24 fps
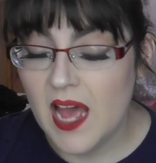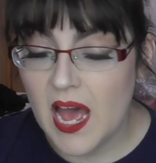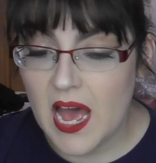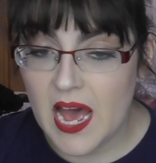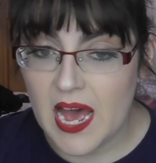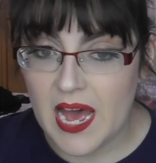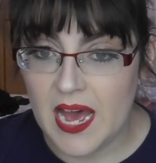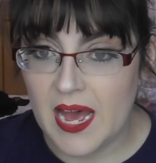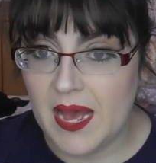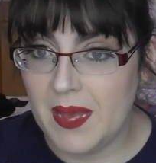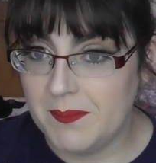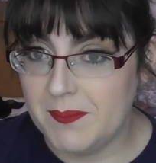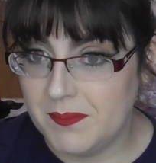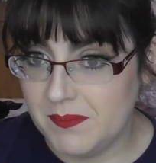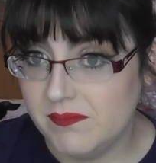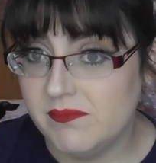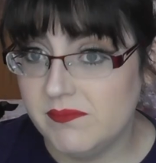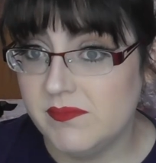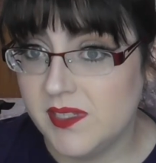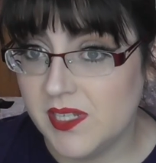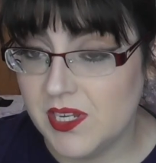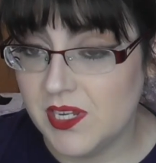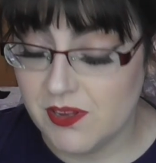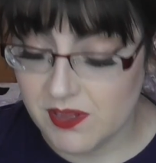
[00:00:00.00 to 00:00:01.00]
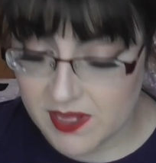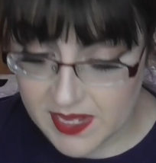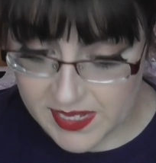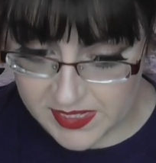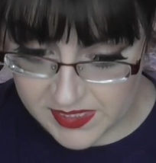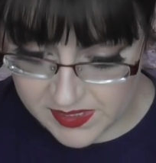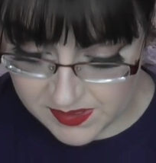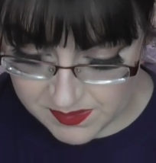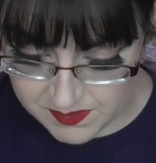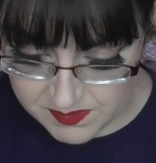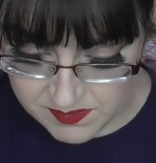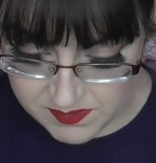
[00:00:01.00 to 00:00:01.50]
So you'll get
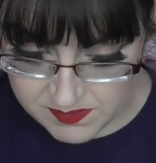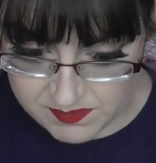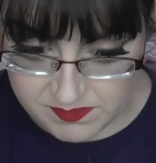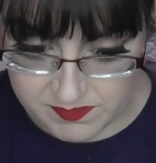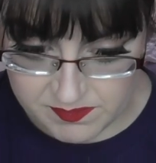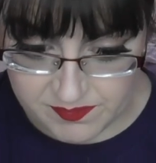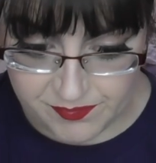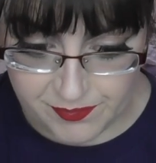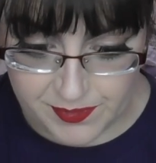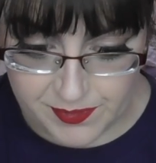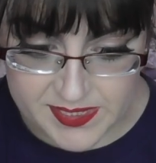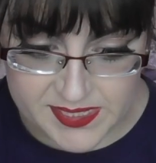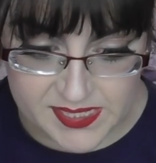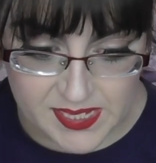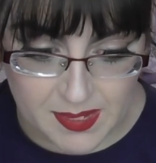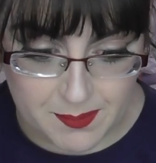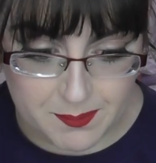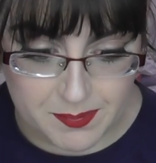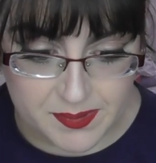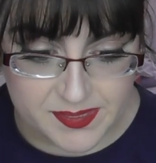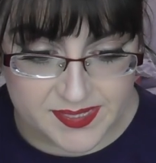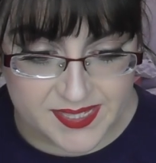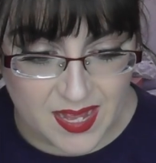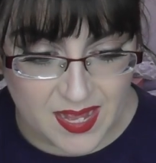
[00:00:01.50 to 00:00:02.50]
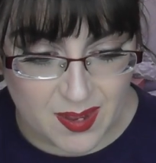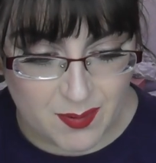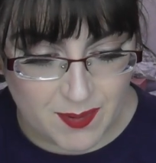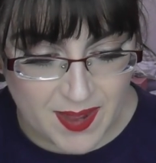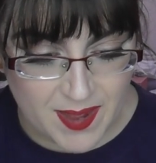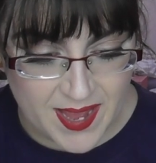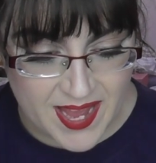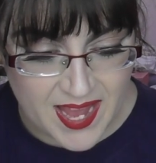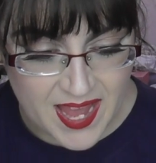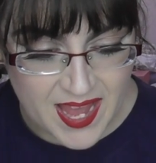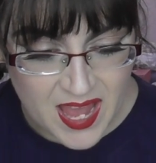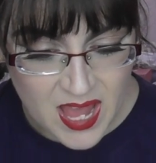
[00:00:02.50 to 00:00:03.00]
some free samples that
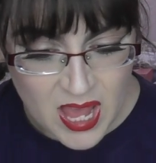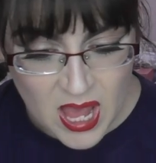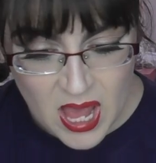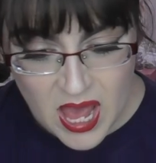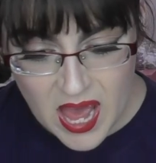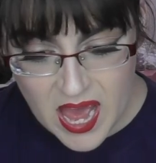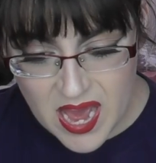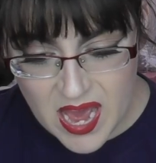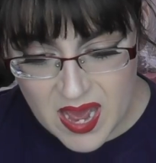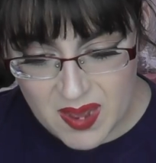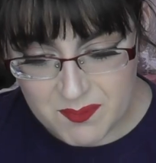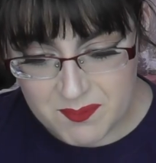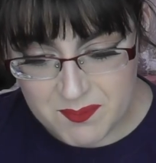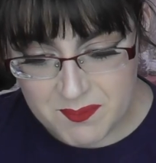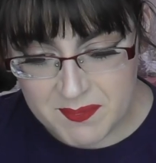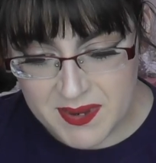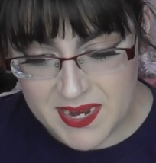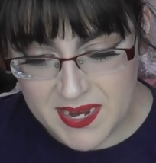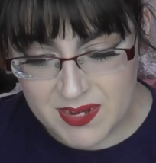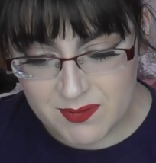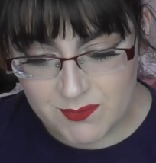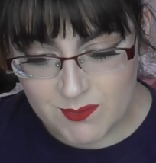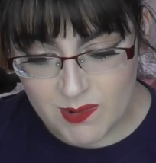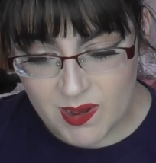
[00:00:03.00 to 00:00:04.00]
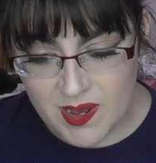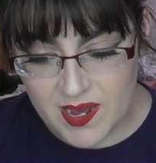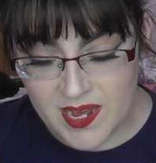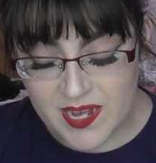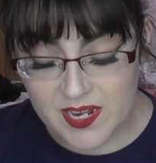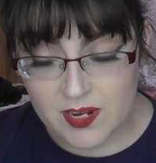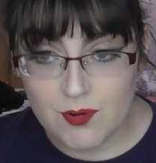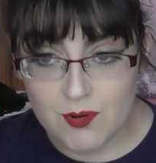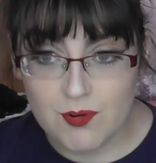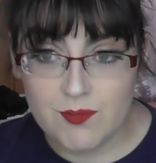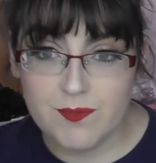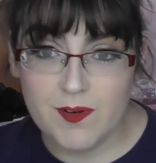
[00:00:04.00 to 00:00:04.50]
way.
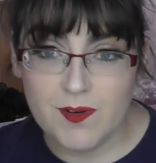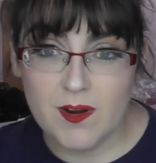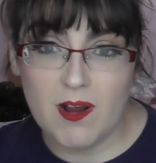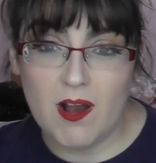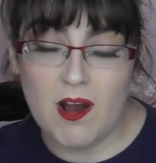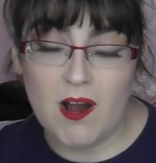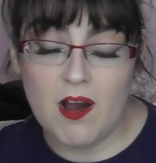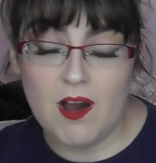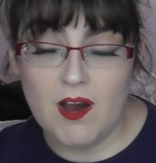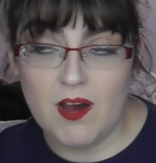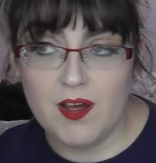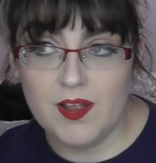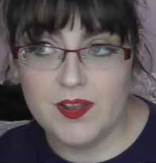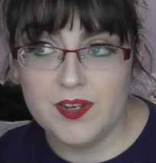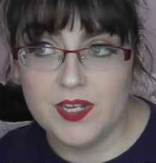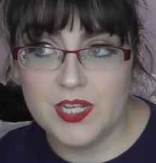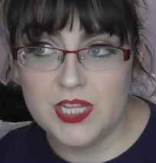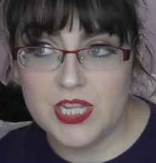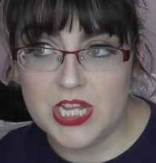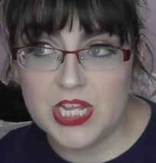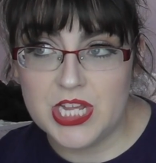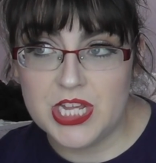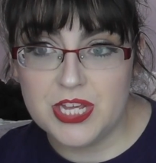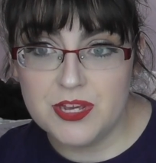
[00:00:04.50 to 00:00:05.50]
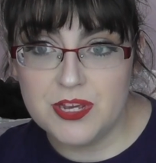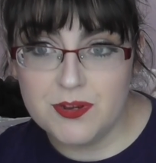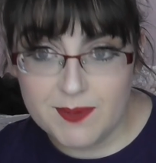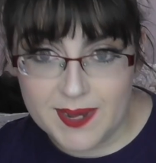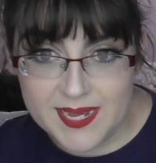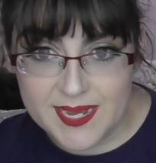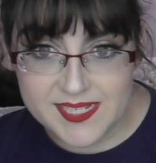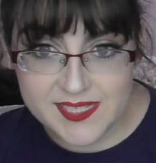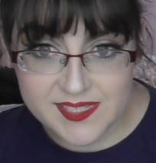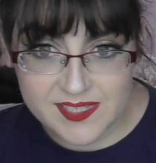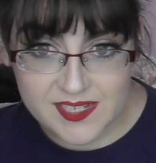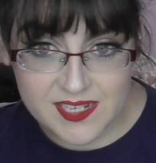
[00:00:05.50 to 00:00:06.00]
Meanwhile, over on the
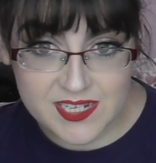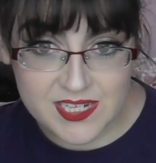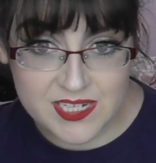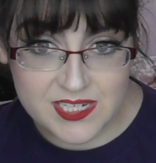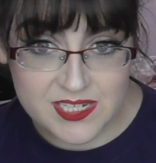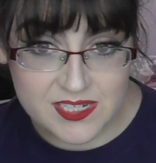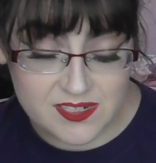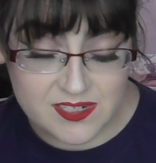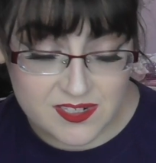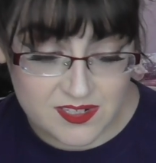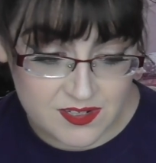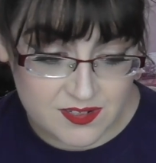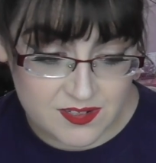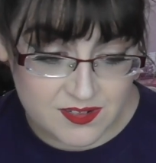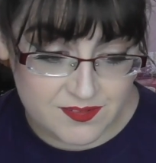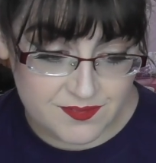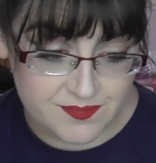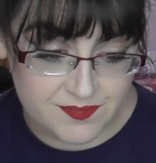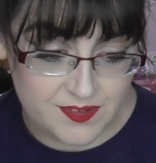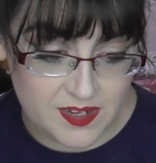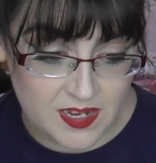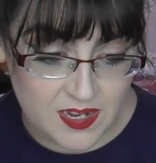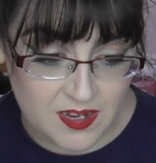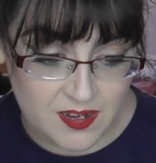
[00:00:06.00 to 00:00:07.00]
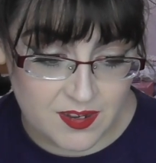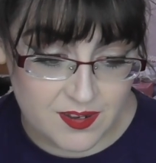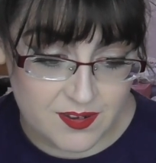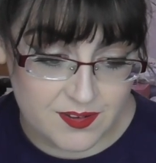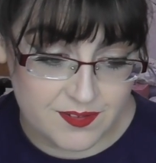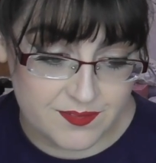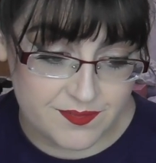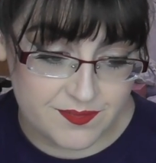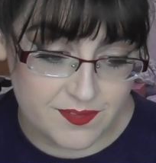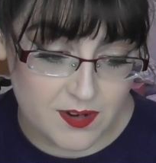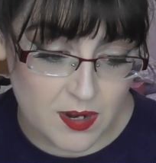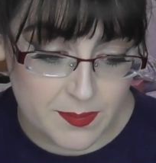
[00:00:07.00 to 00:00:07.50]
US side of
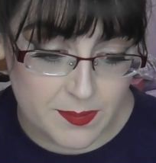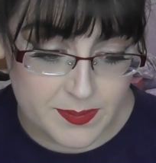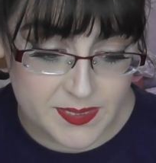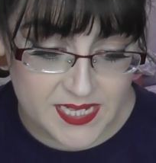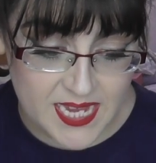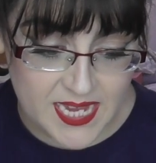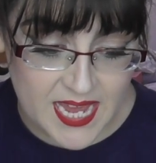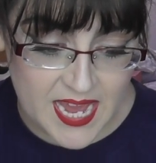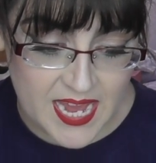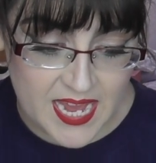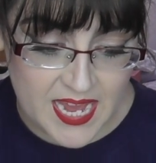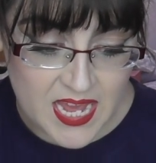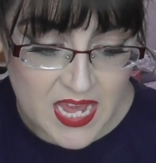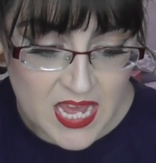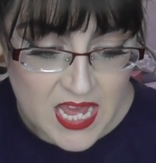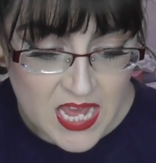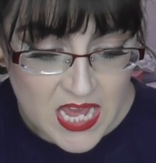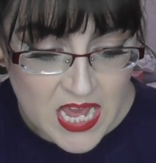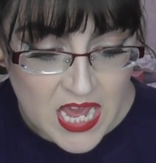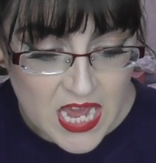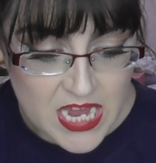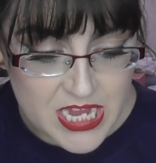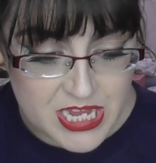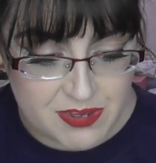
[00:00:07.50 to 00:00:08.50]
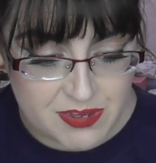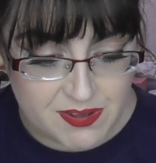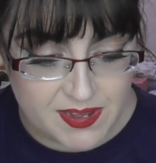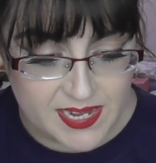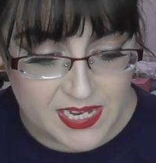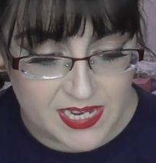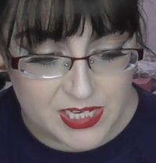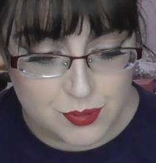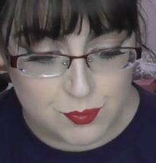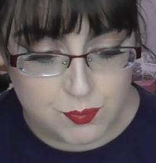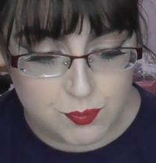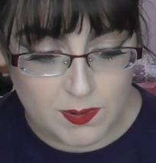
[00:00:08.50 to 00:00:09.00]
Urban Decay, you can
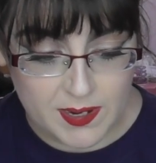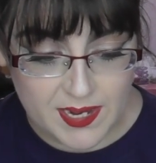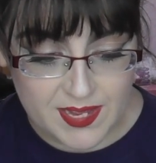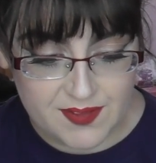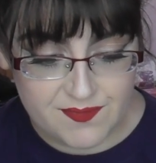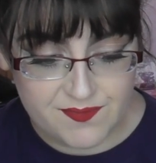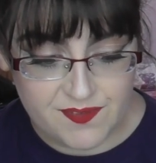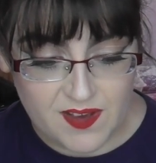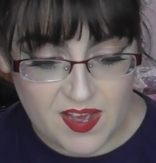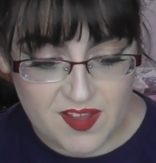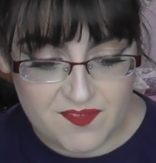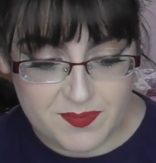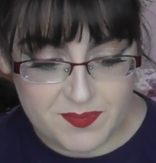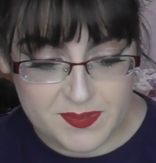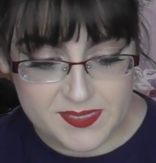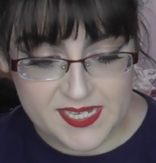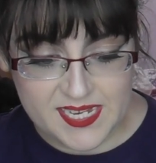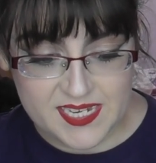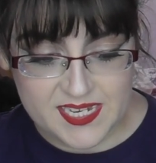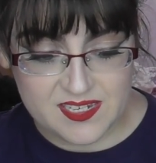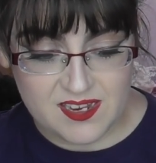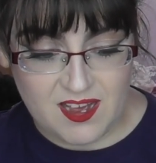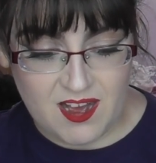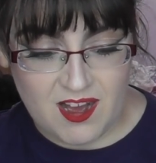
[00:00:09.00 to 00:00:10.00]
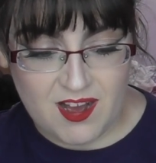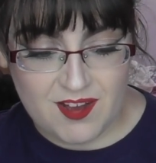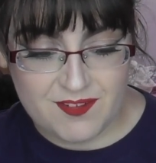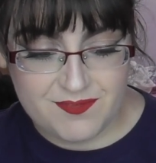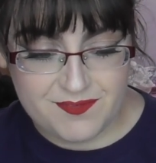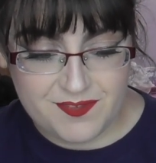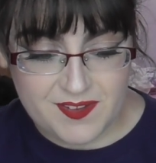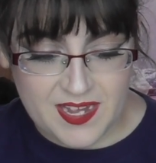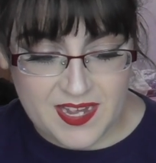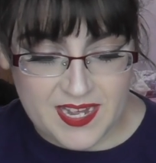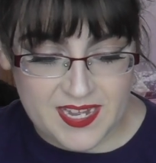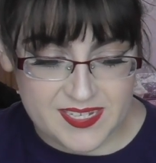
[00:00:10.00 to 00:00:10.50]
get 25%
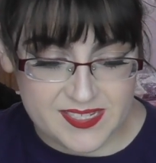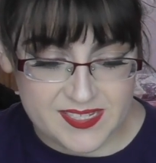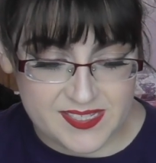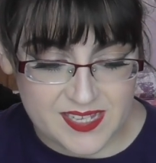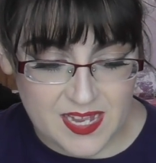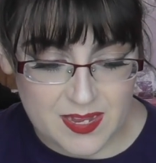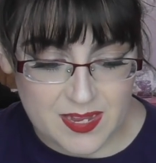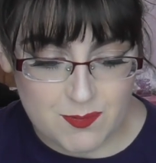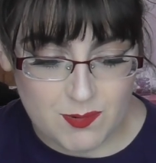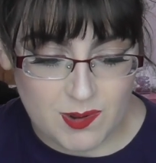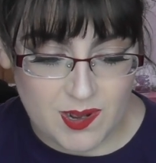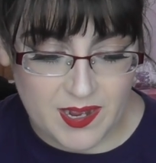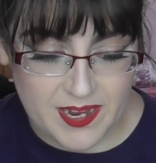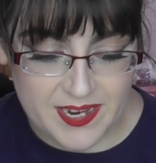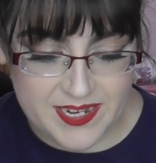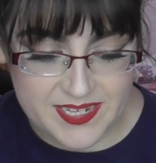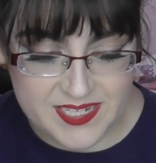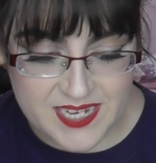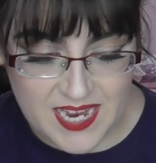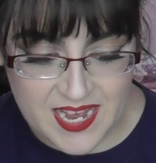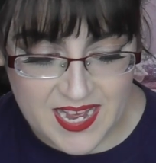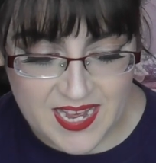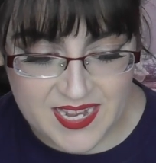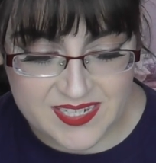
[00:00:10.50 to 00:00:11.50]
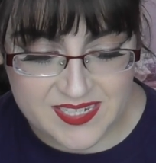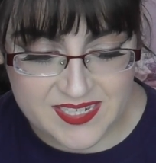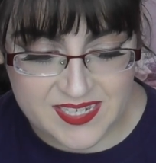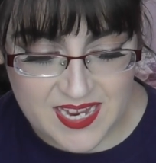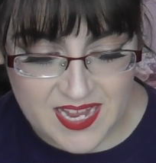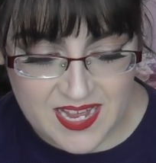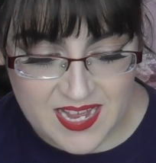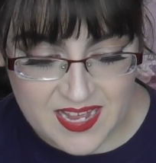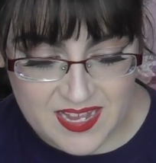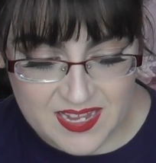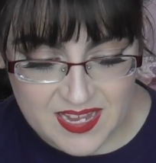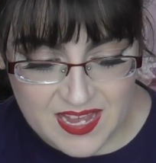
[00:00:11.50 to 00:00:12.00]
off site-wide and
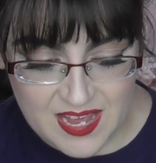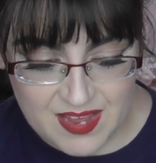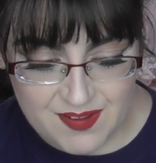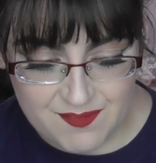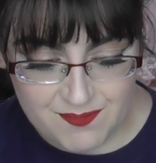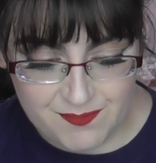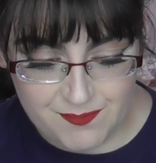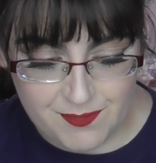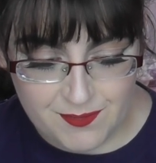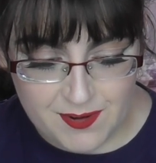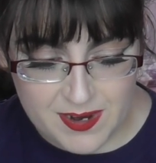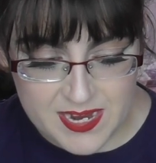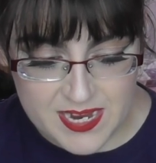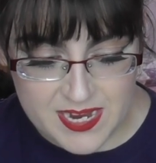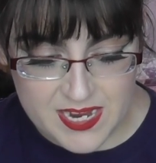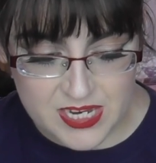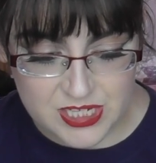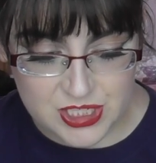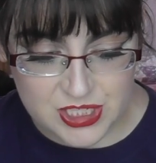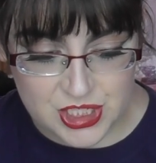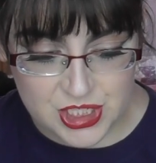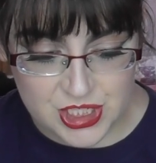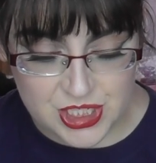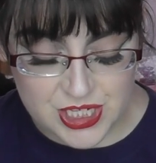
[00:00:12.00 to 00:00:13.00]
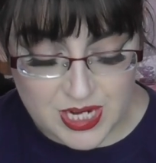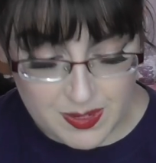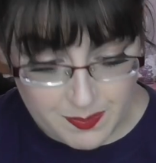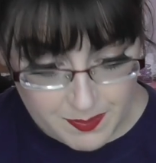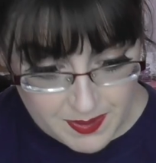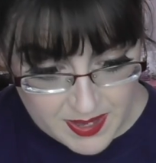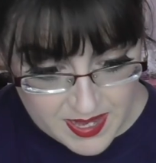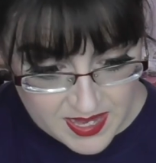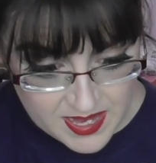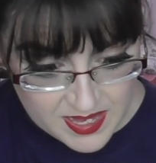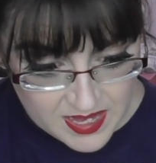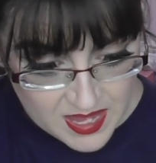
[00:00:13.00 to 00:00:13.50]
get free
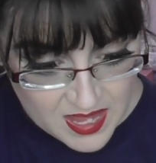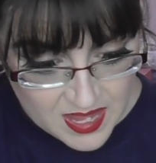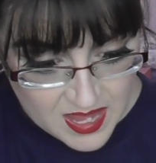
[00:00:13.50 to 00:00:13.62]
shipping